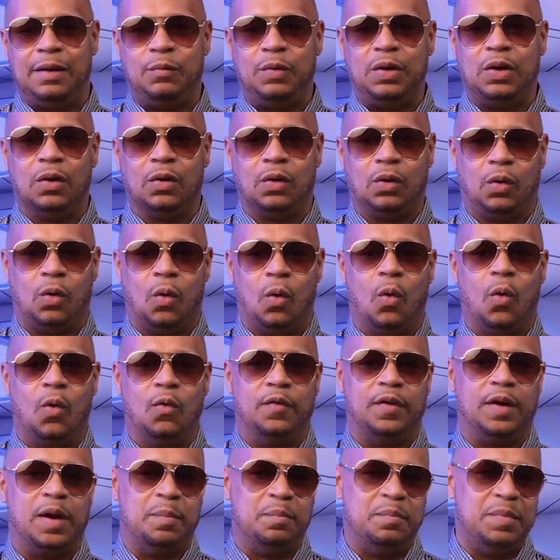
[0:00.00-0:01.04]
and we're gonna go
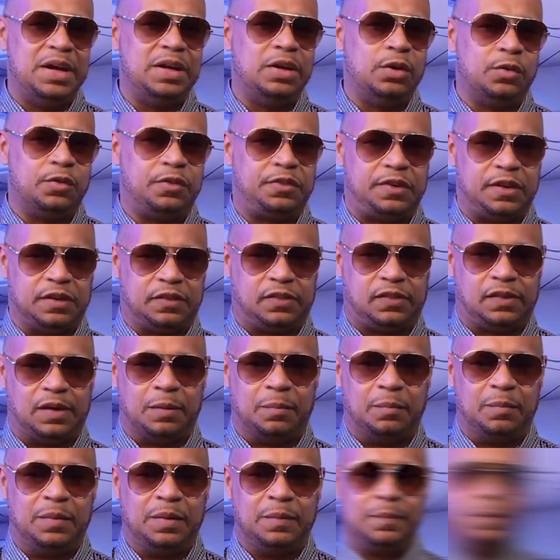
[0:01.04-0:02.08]
over the menu system.